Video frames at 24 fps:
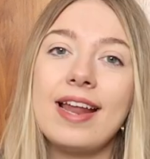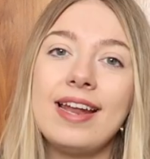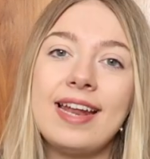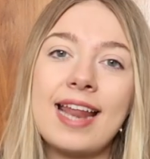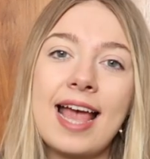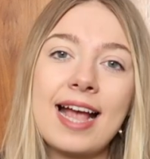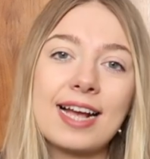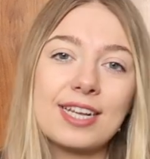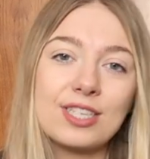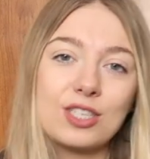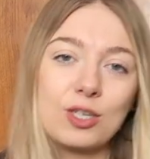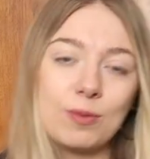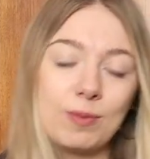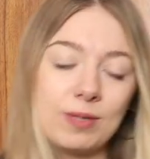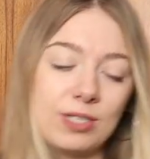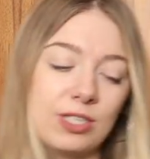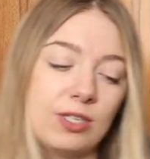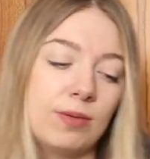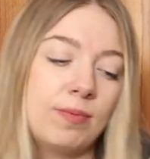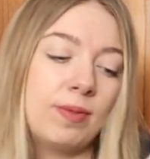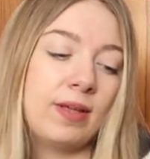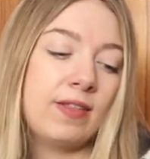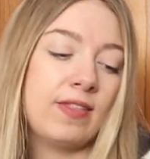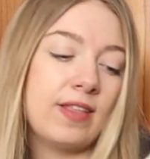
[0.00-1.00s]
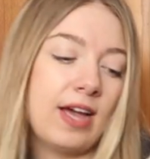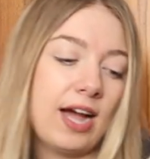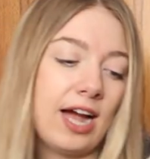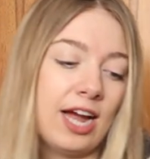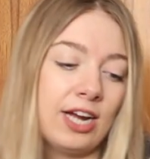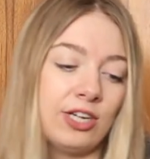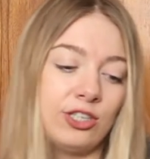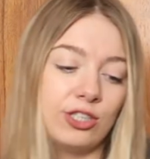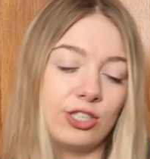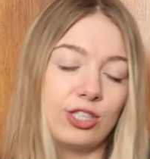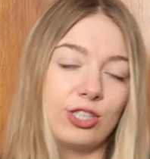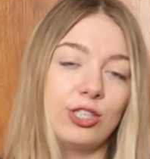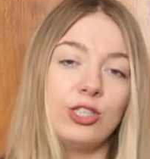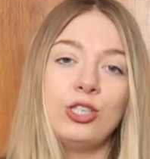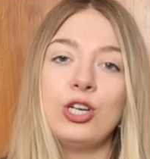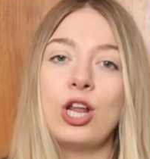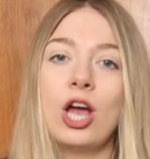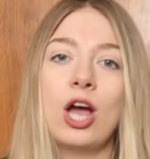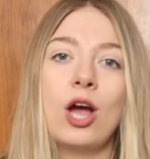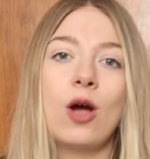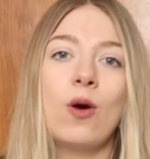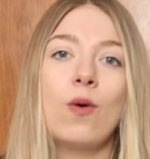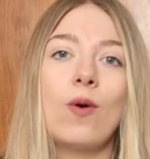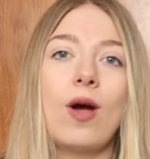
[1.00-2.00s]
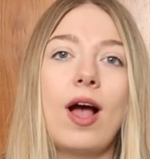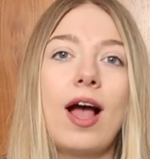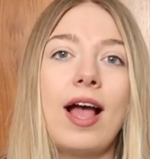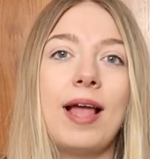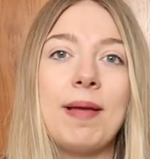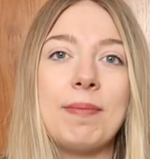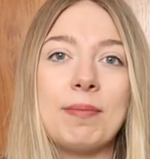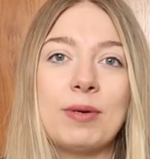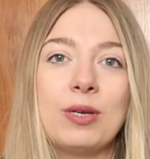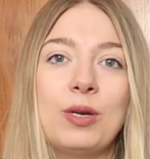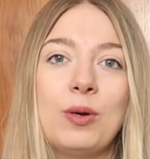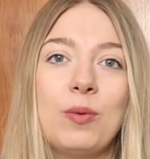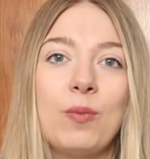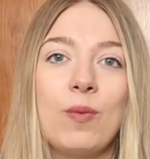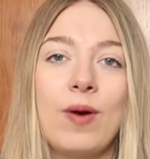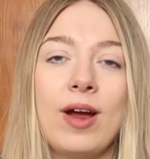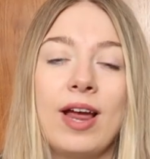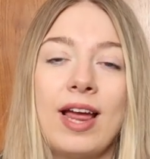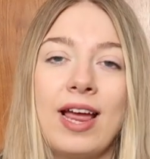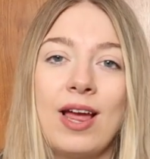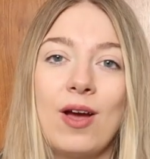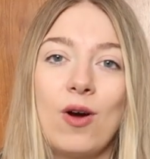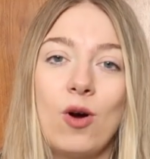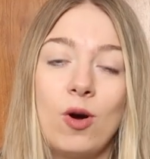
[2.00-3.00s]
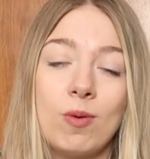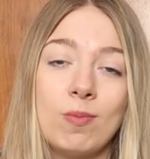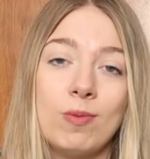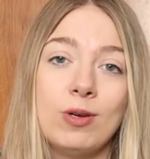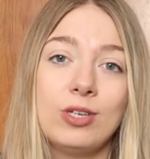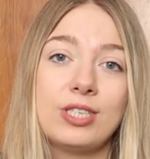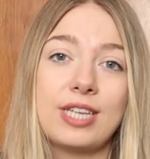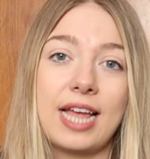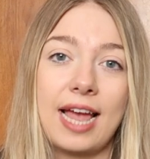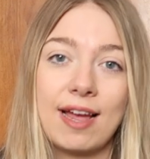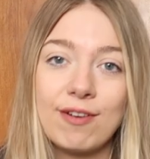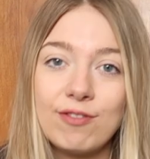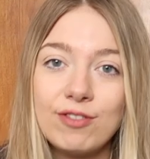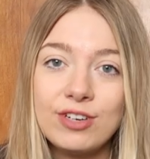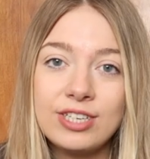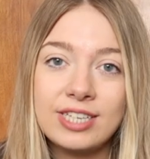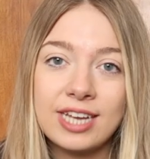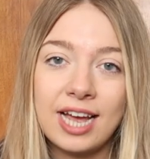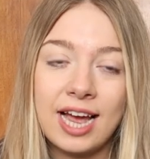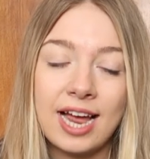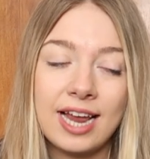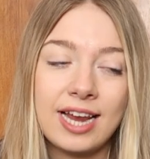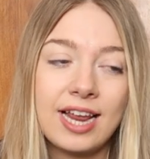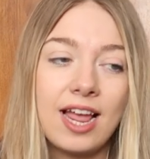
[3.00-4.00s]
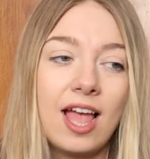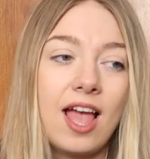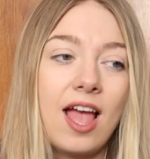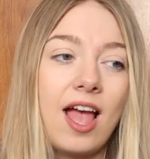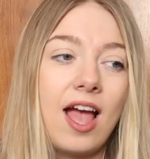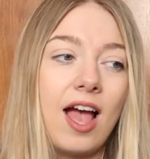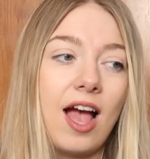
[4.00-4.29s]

Next up is something that I just know I'm gonna wear almost every day.